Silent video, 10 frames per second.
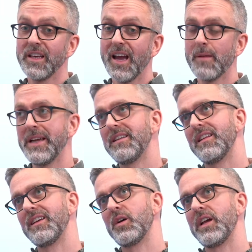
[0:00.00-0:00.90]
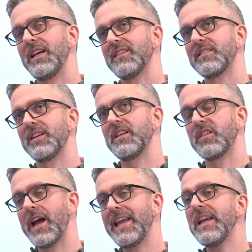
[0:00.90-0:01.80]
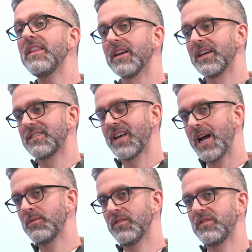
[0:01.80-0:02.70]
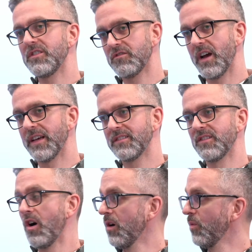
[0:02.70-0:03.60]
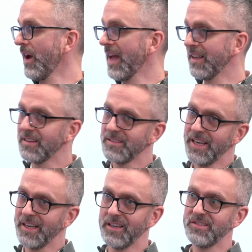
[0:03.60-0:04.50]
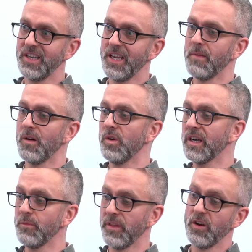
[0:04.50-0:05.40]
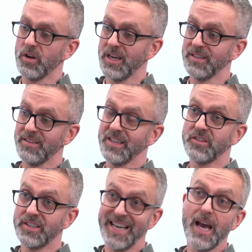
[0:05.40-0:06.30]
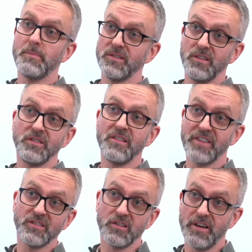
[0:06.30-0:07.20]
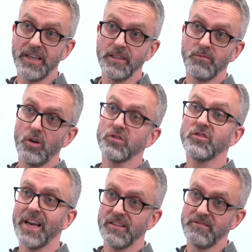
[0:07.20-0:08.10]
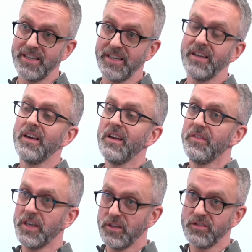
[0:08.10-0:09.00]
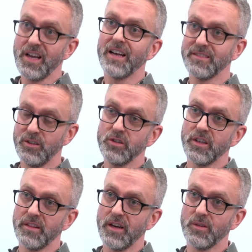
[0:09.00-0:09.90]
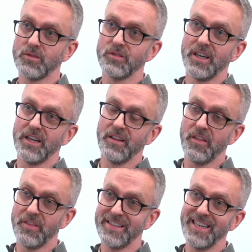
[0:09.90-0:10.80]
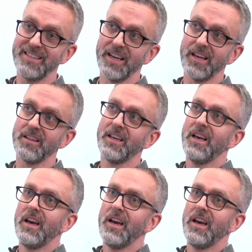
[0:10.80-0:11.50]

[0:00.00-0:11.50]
I mean, it's either times of distress or when Nick and his team are working with an organisation to get a business investor ready or sale ready, that you start to look at those, at the detail.